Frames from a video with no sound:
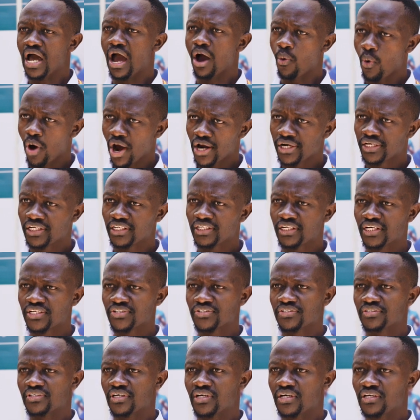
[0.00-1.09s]
awarded
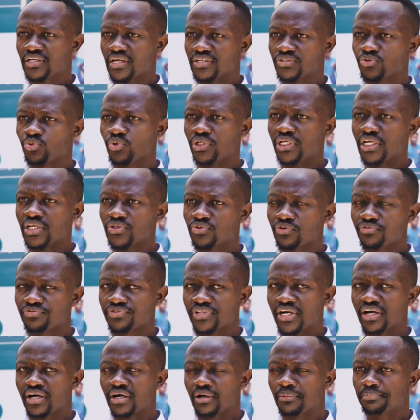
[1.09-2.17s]
as, uh, as winners of
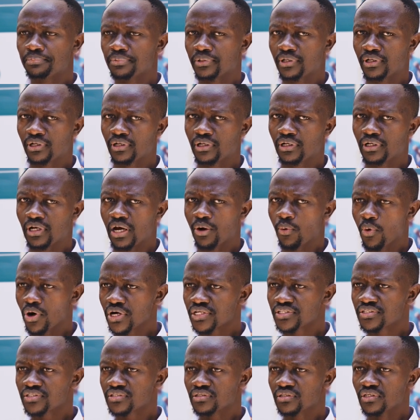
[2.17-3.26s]
Sankalp uh,
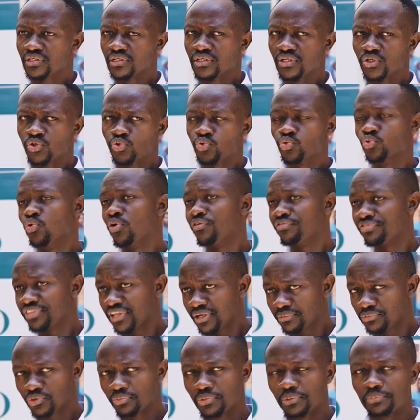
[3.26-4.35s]
awards, two of
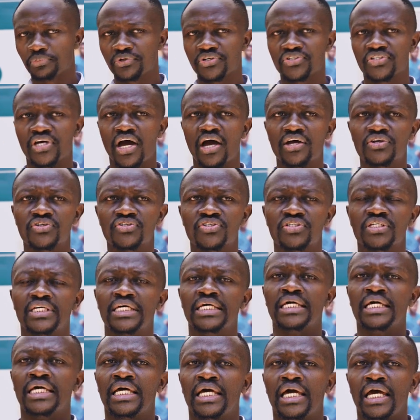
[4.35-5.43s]
them to be precise.
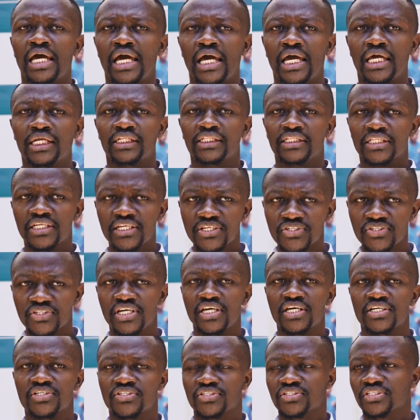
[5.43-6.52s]
And this
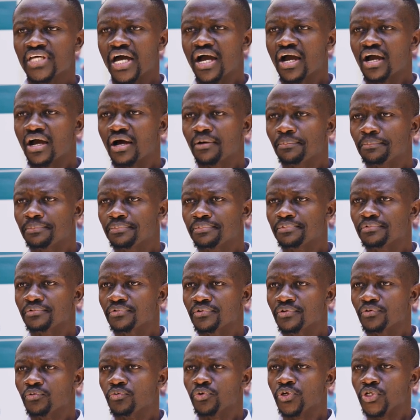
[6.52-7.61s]
year's Sankalp,
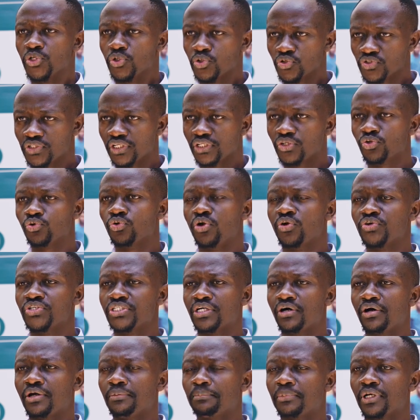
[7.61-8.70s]
we use it to launch
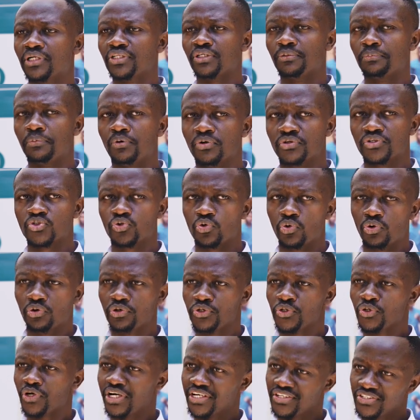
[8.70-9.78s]
our impact report. So
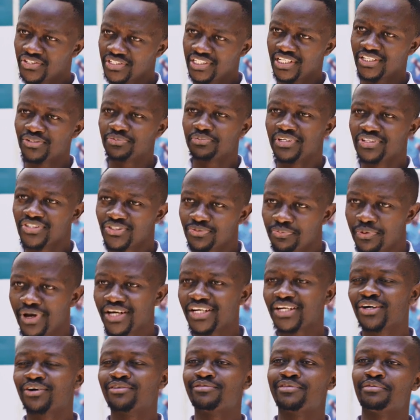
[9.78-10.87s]
you can see it's been
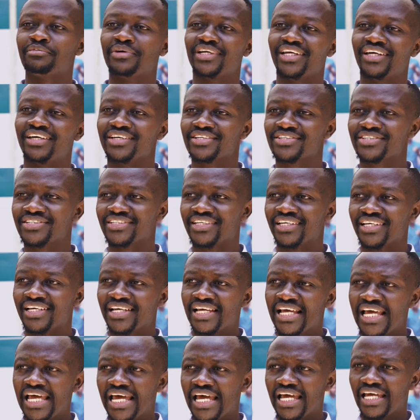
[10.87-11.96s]
spanning over many years
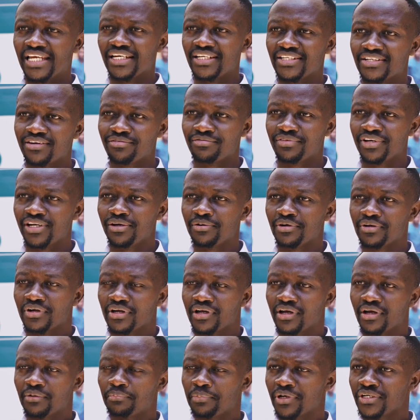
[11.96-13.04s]
and is a very,
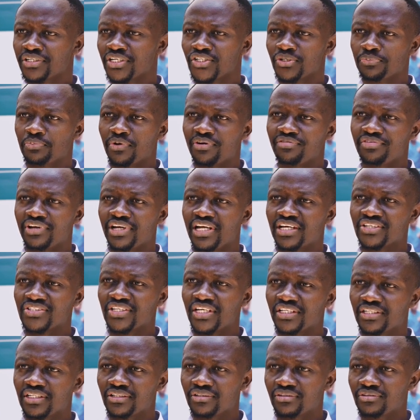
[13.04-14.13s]
uh, partnership we are very
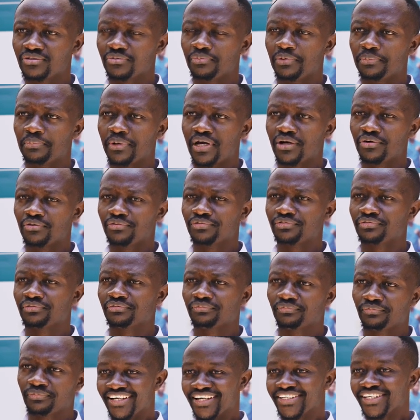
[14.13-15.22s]
excited to be part of.
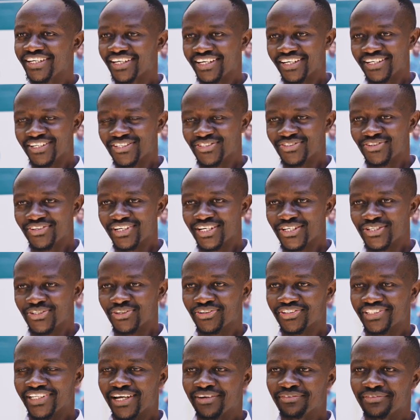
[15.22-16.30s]
A decade is not a
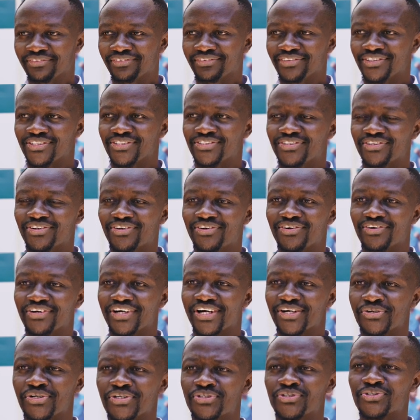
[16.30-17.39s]
short time, so
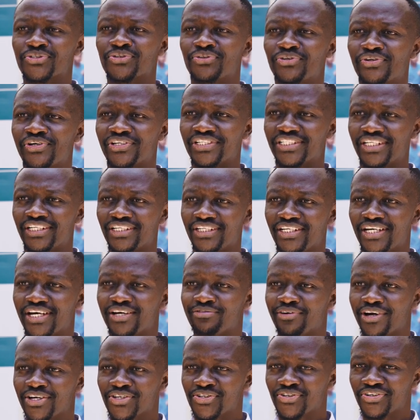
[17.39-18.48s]
congratulations on your 10-year
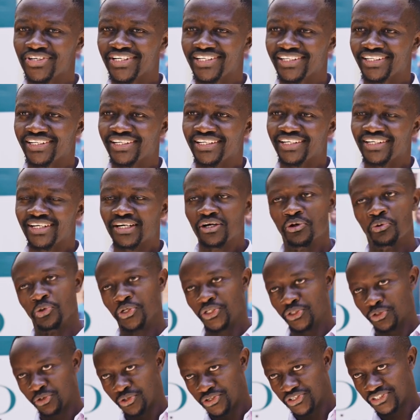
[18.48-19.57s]
anniversary
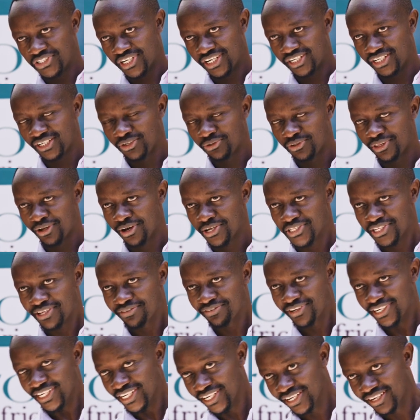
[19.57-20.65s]
which coincided with our
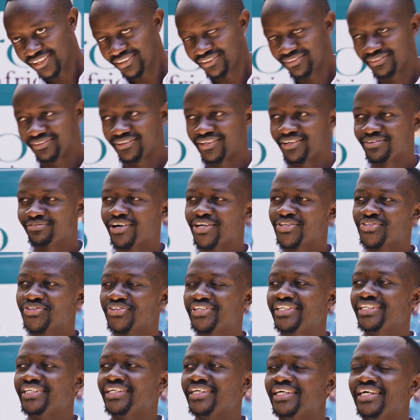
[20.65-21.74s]
seven year
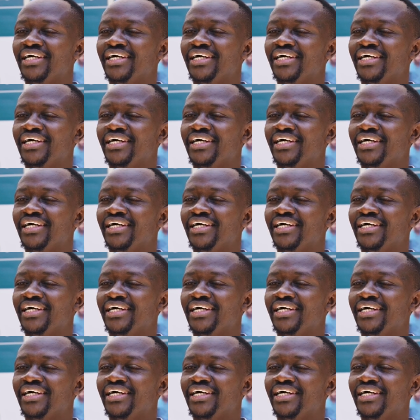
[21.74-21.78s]
anniversary.